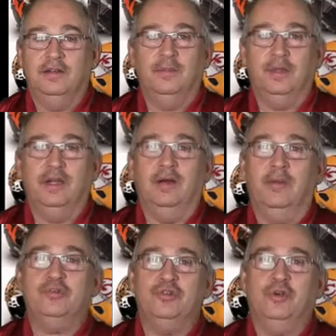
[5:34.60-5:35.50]
I mean,
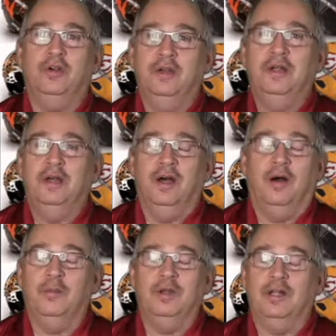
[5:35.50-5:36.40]

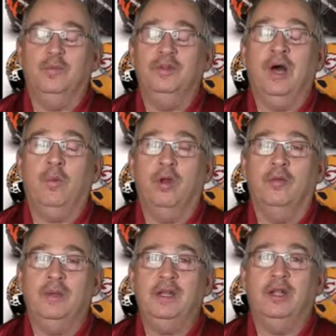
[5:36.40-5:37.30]
I would not want
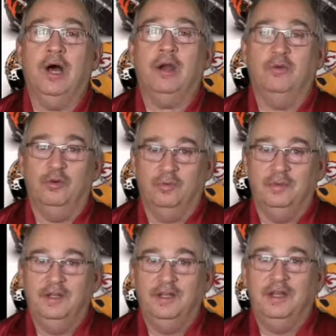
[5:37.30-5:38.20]
to be in a locker room
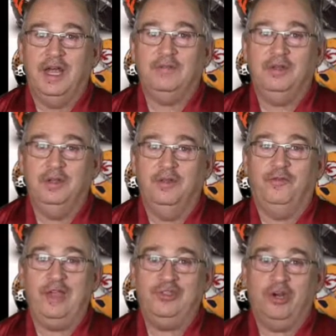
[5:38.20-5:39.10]
and have to
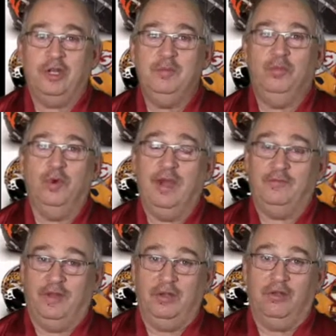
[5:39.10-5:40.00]
face Chucky Boy
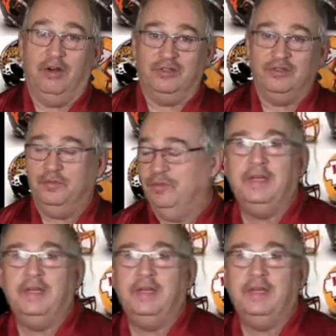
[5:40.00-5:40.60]
after that loss.